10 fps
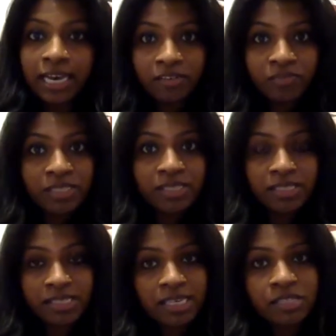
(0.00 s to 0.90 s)
I've been
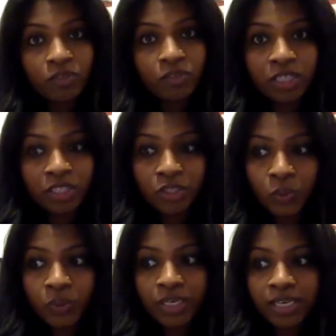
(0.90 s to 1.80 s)
successful in
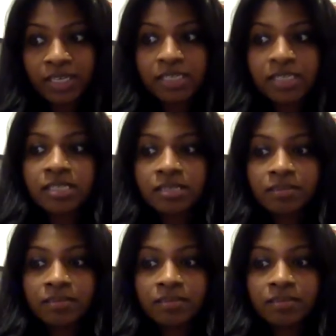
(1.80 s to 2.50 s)
doing is